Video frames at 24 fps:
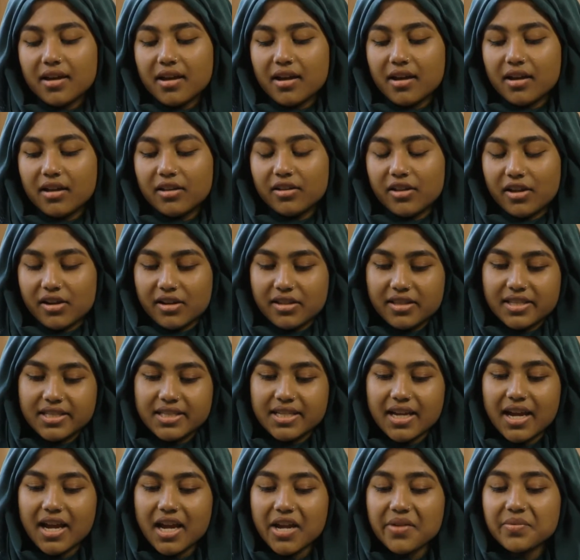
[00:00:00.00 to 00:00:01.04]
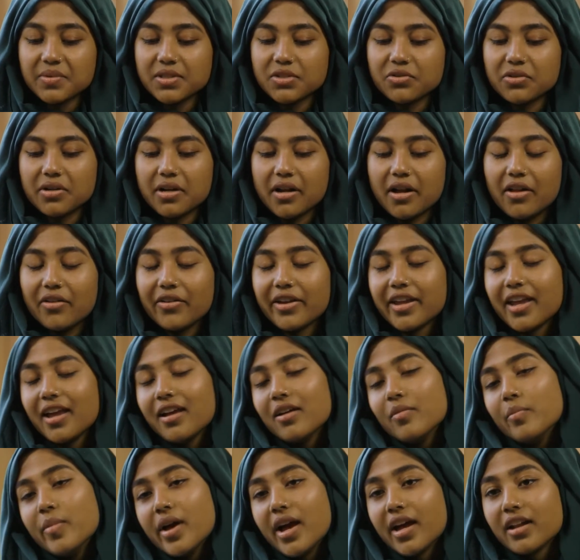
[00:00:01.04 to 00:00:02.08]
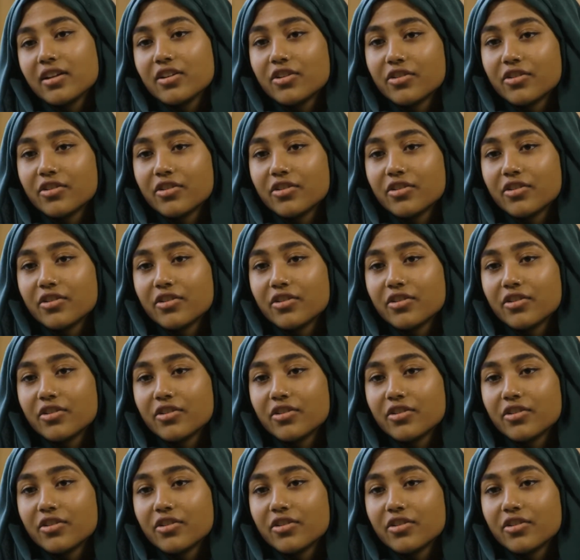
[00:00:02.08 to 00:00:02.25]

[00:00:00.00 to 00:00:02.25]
A lot of the times where I'll get a bad